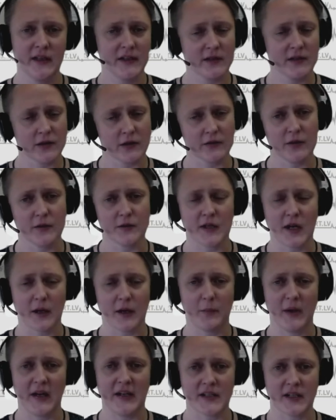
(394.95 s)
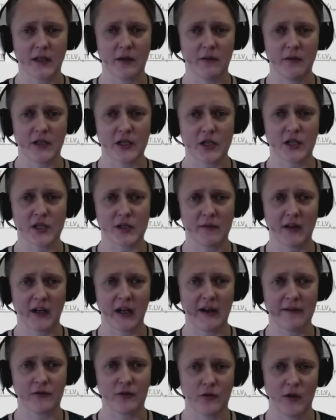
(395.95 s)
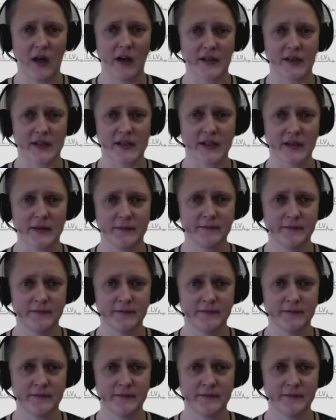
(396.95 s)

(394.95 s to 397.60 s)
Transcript: So those are basic questions we have to ask.